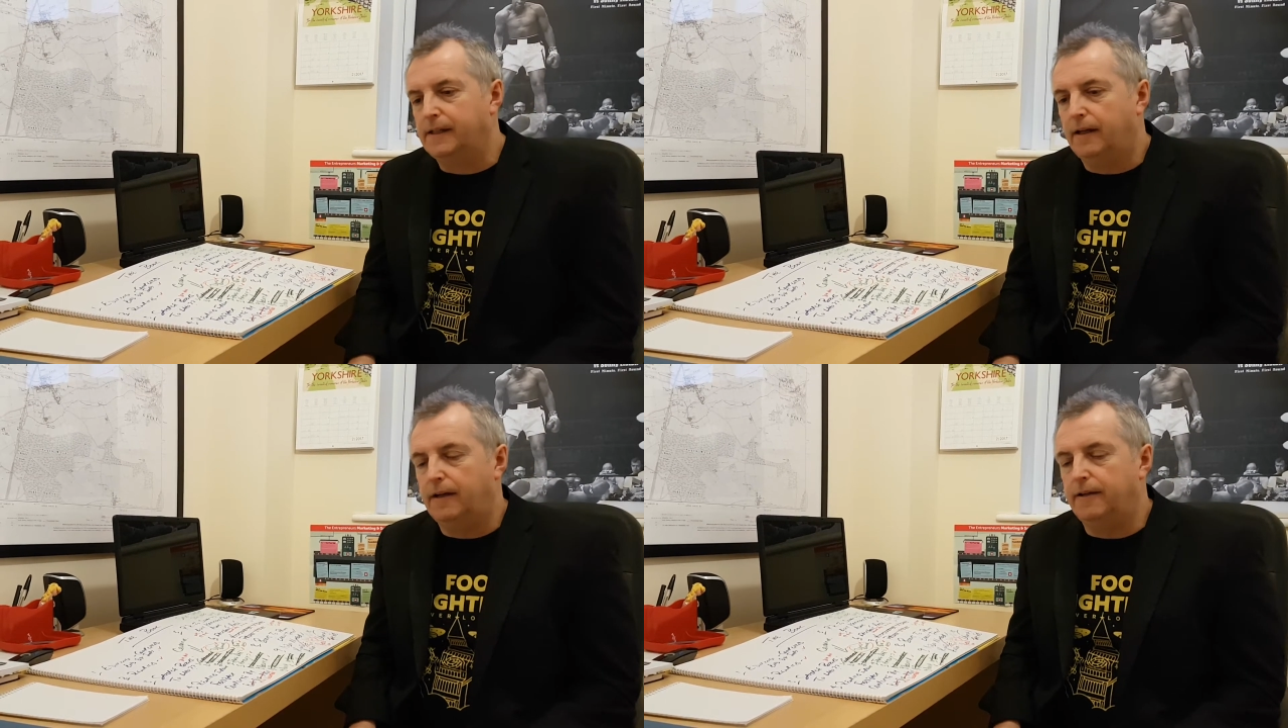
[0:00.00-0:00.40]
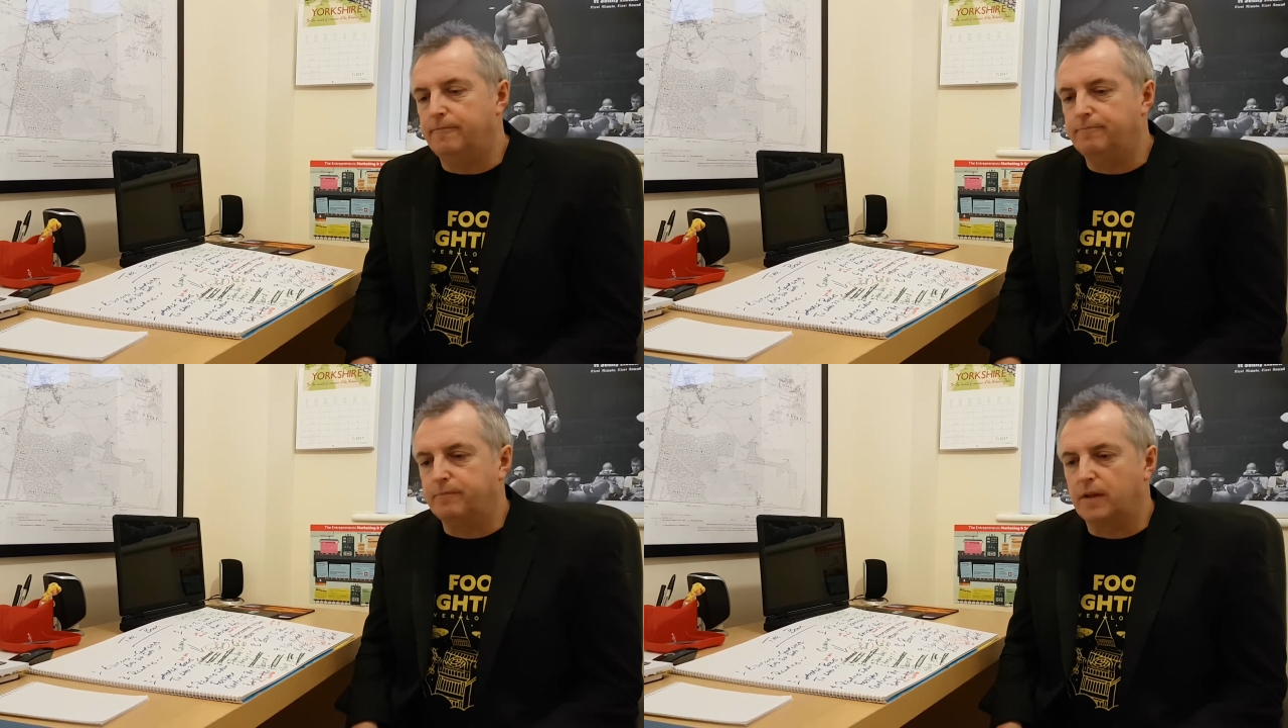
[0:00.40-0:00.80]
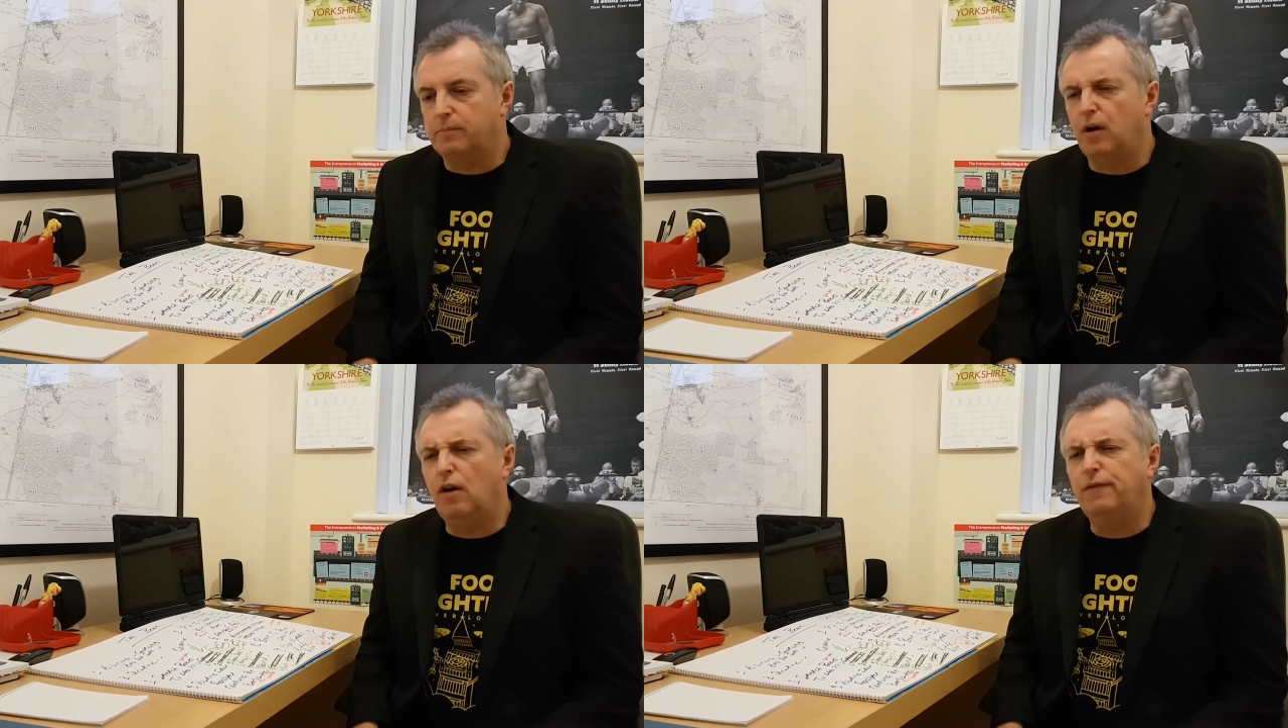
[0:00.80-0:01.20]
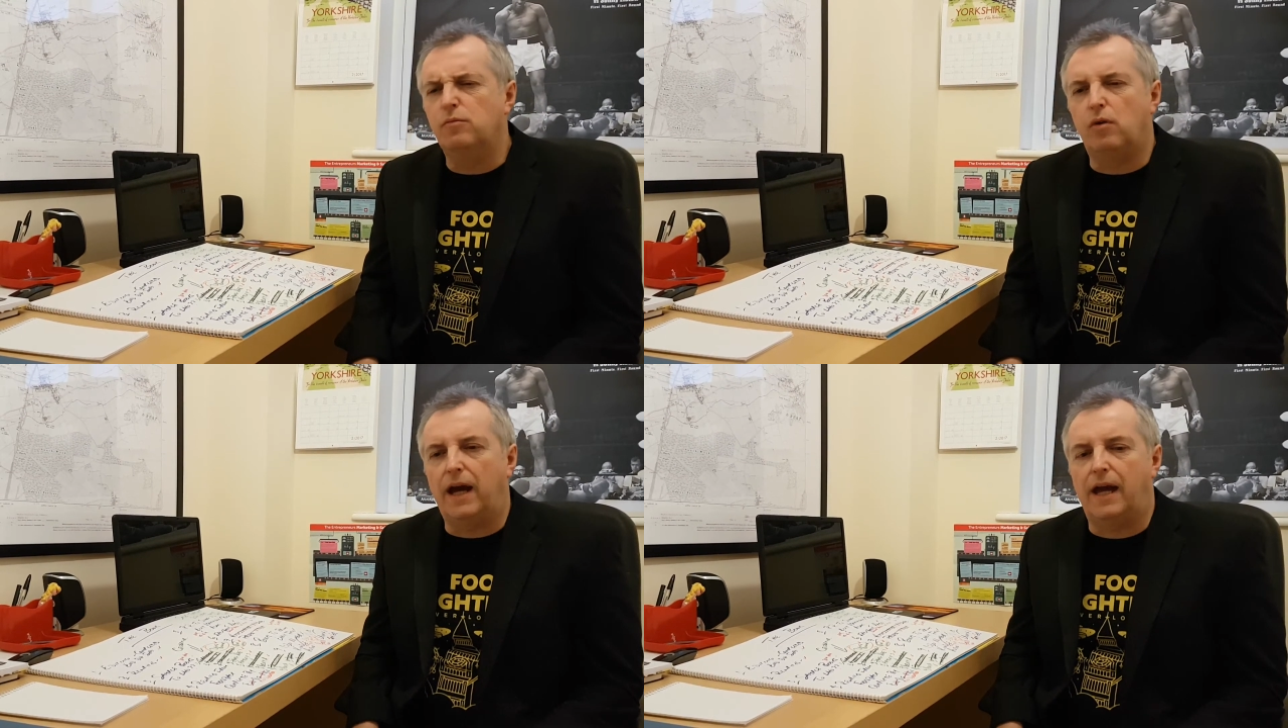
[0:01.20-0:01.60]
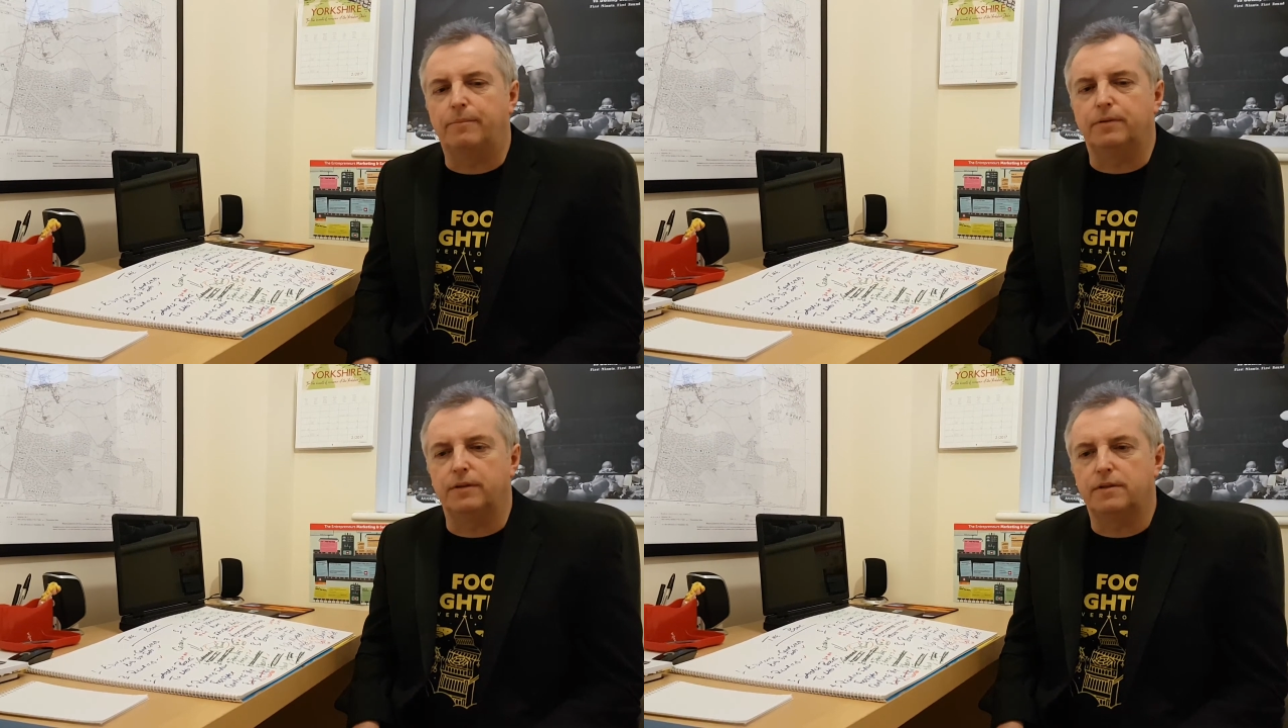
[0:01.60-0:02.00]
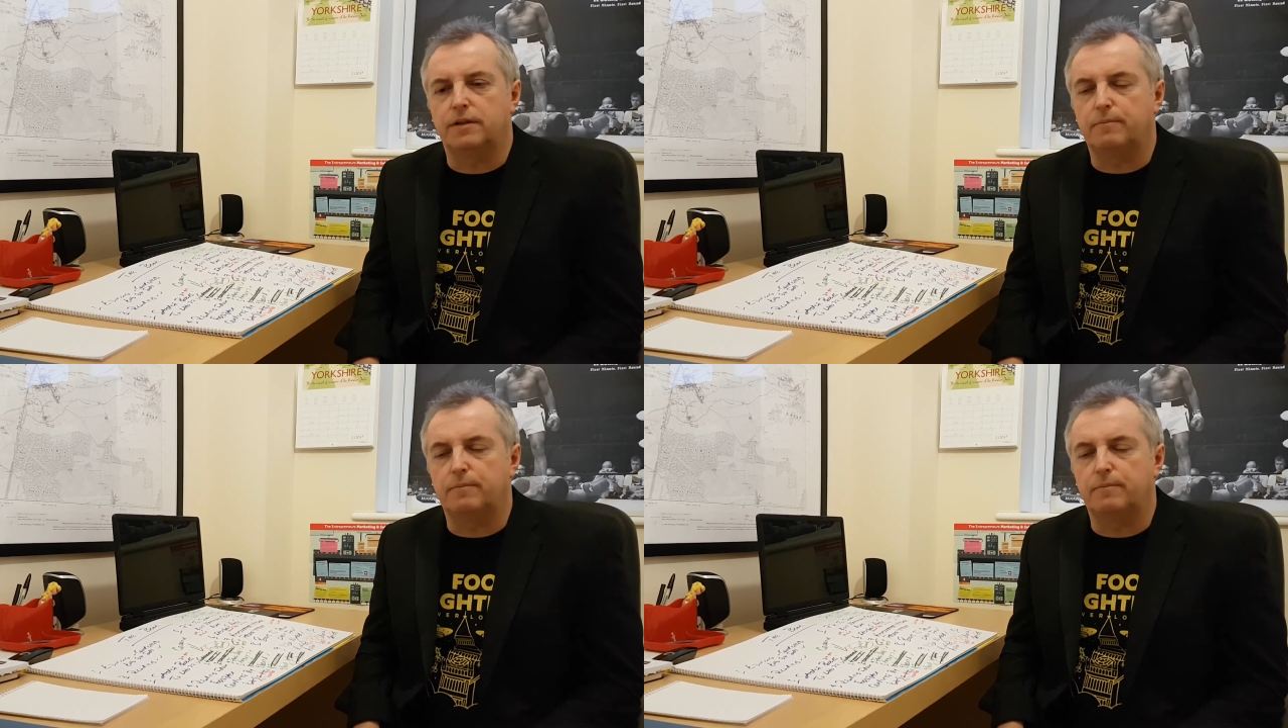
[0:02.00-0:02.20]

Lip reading: But often what happens,